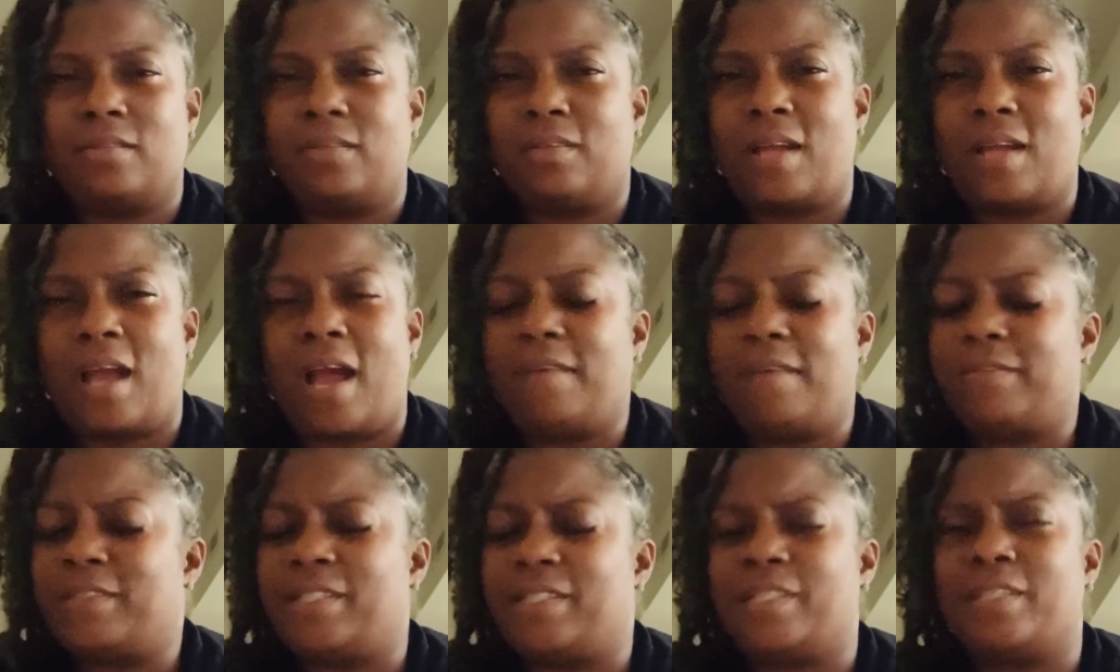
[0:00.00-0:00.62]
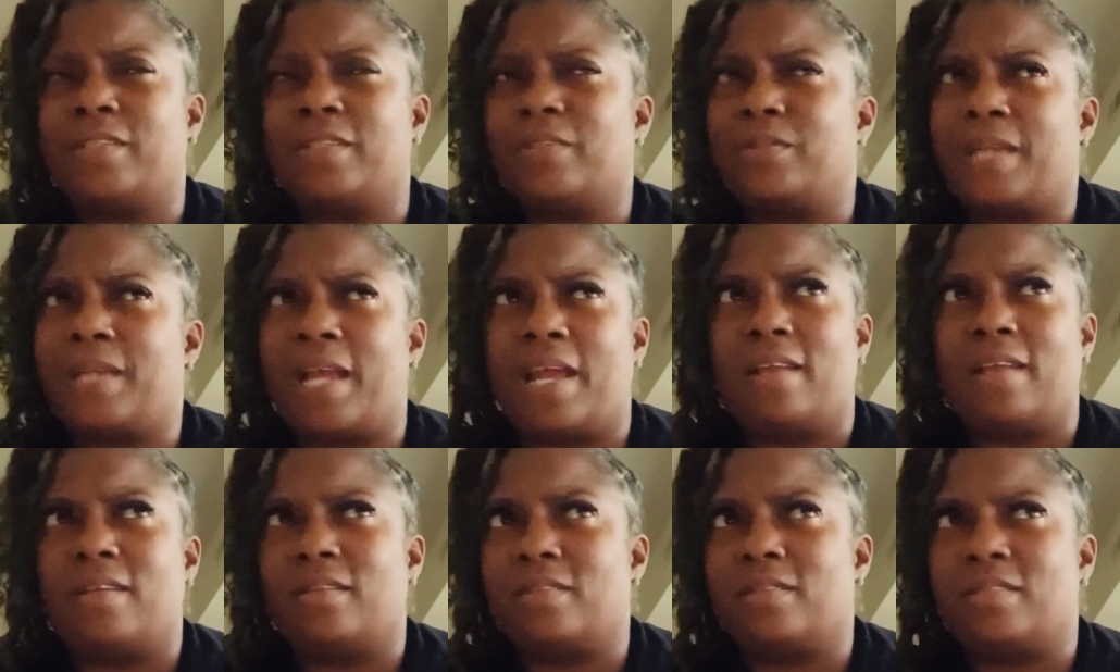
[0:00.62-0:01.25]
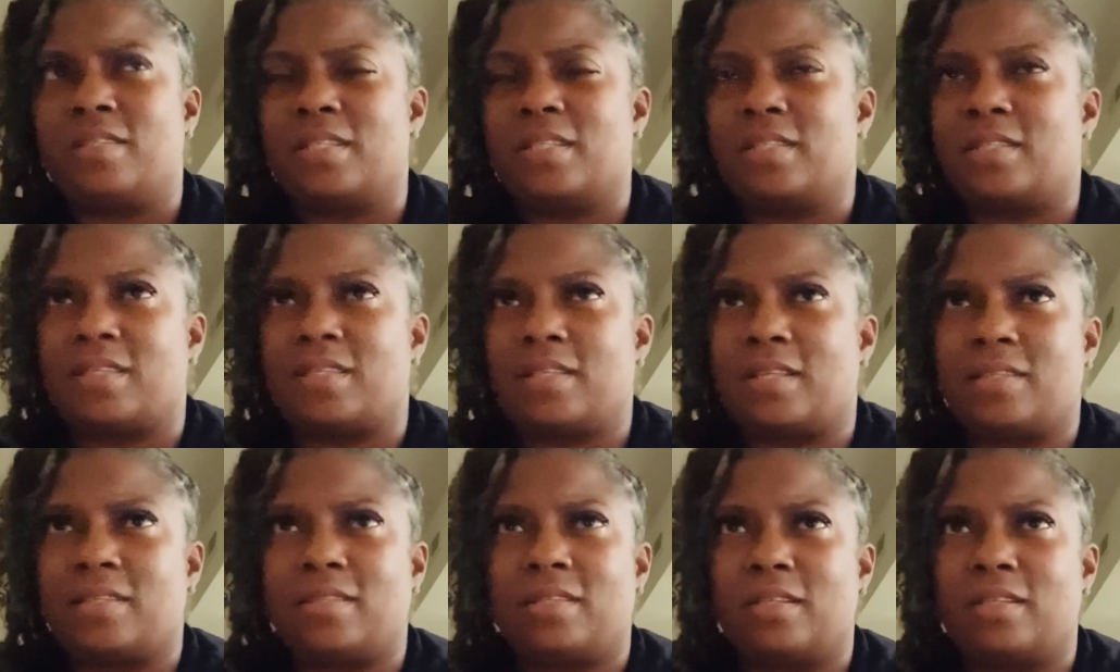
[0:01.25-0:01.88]
I've stood on that since
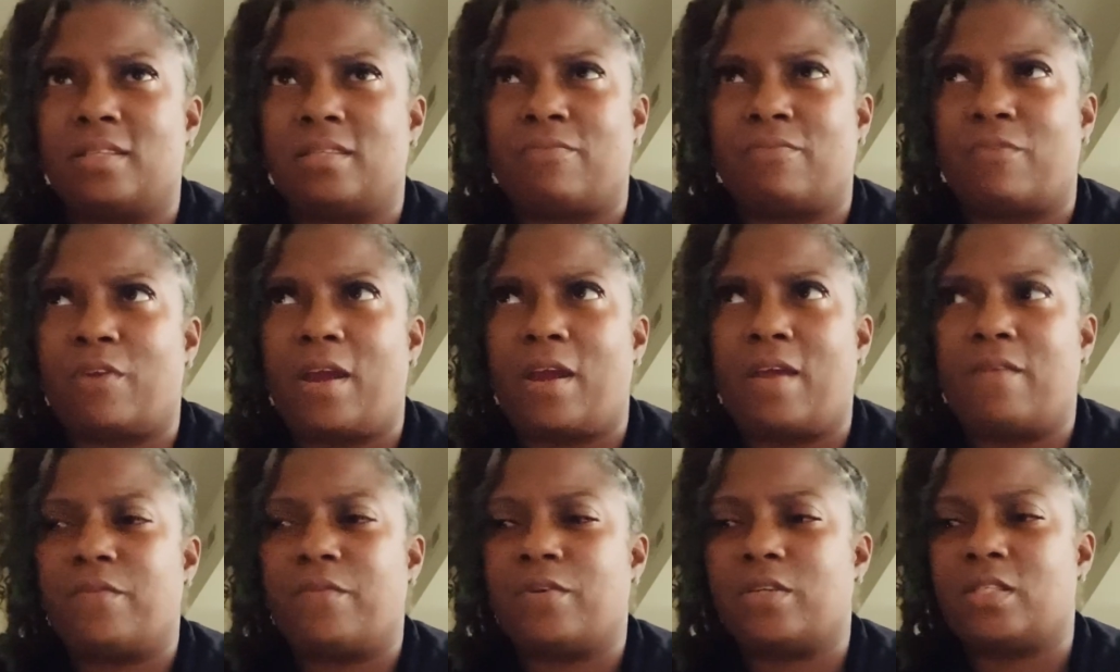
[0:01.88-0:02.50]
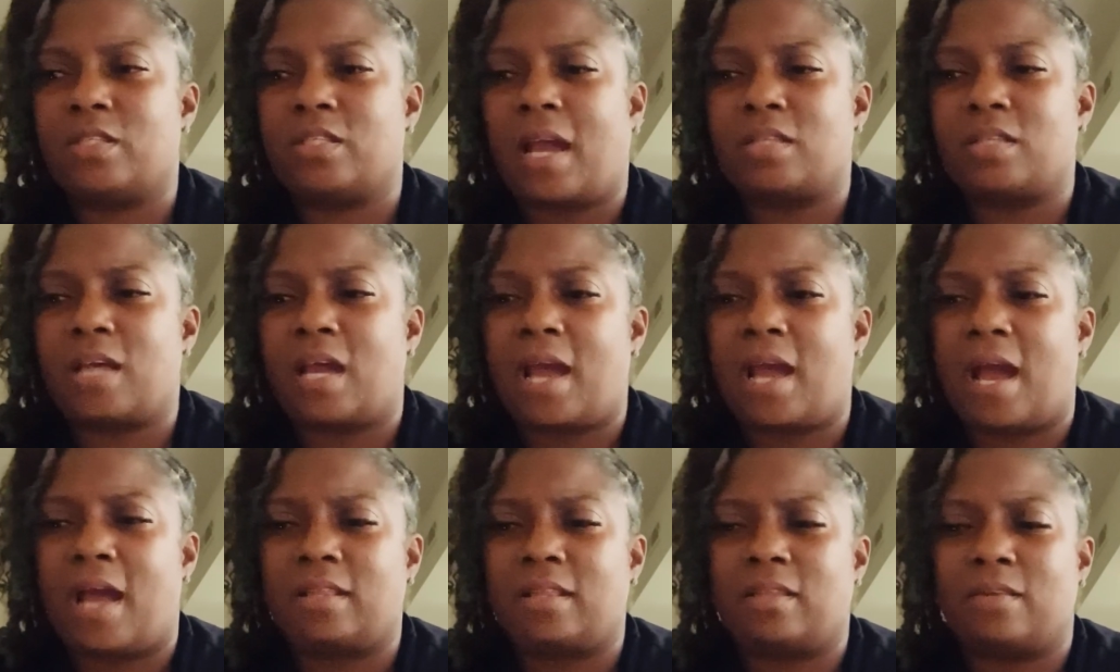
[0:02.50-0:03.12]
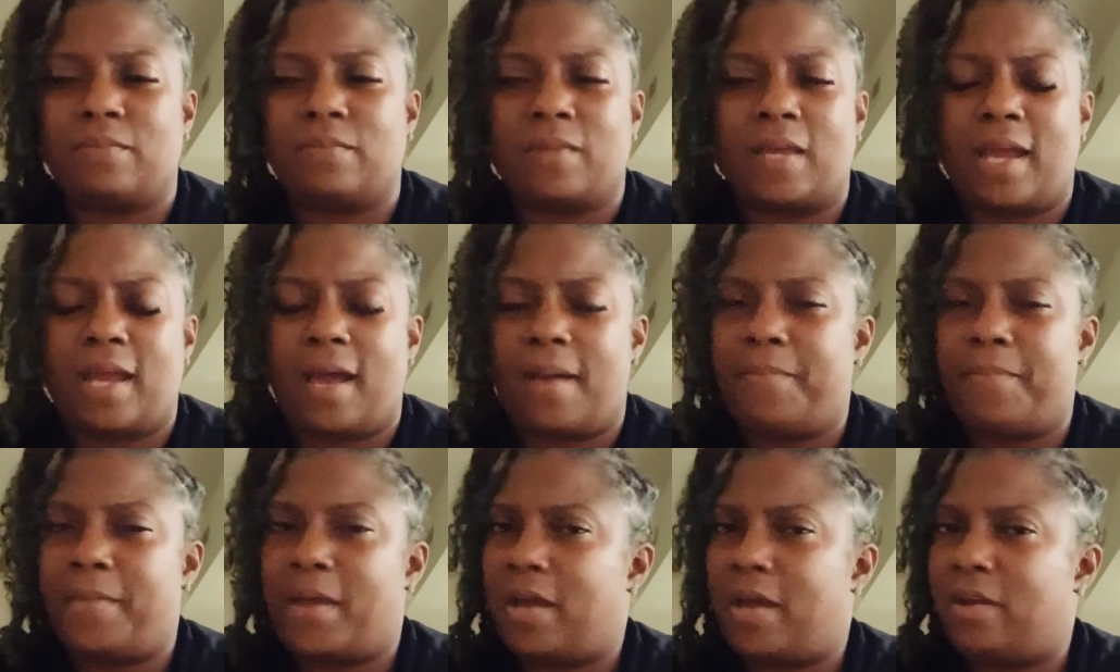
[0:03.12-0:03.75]
forever, since I got them. Like,
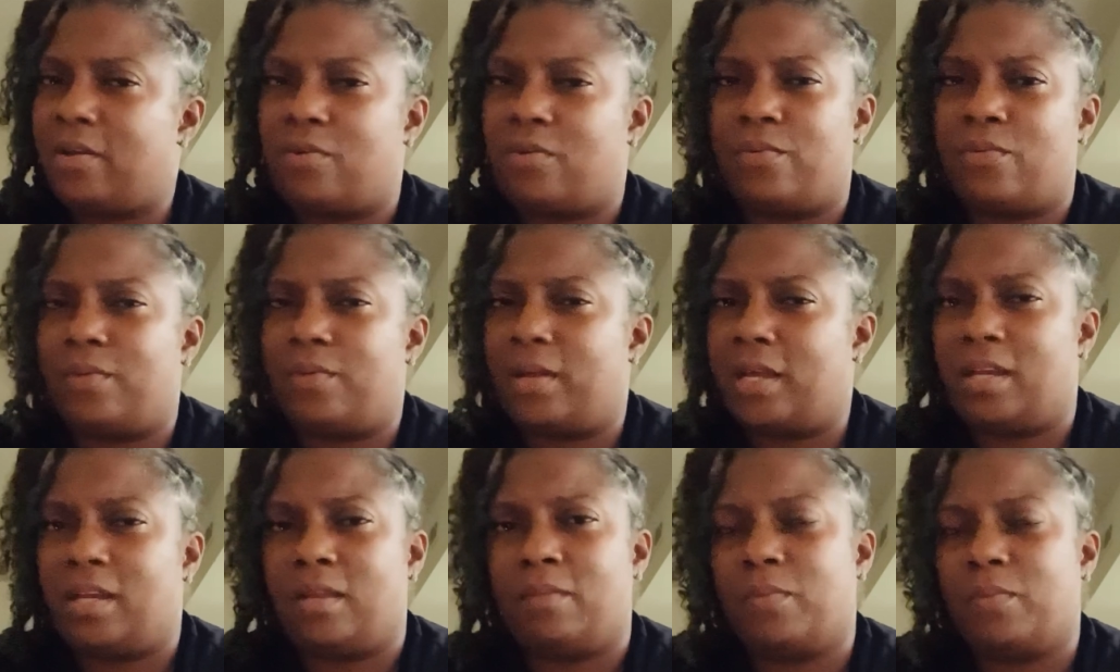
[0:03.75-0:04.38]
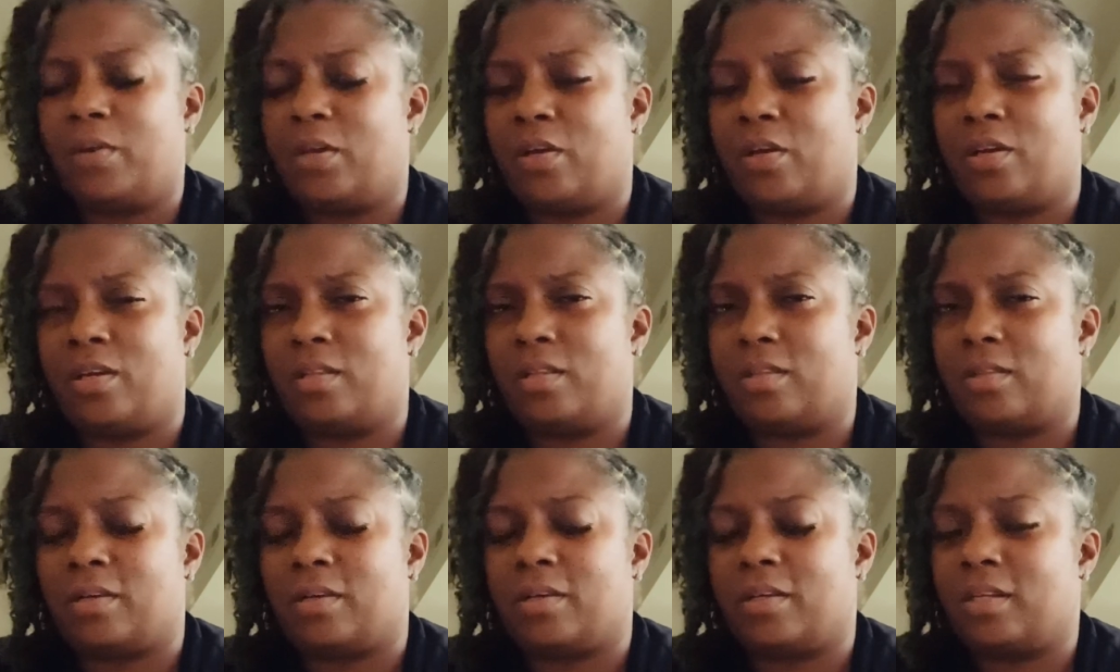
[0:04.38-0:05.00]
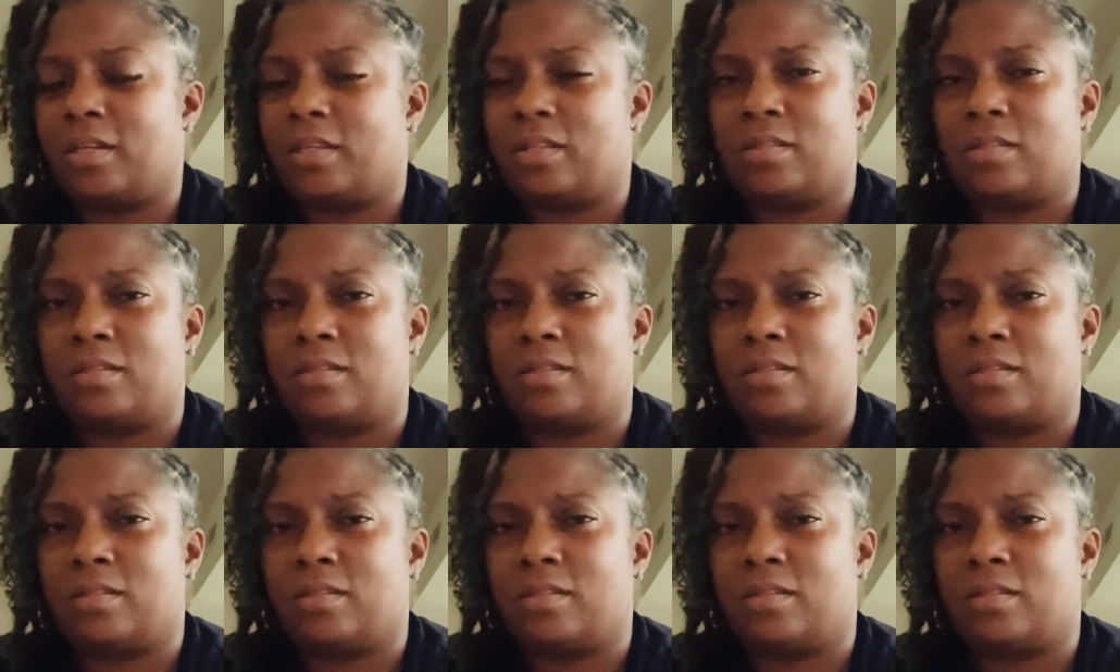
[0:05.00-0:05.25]
I'm not going any bigger than 30s.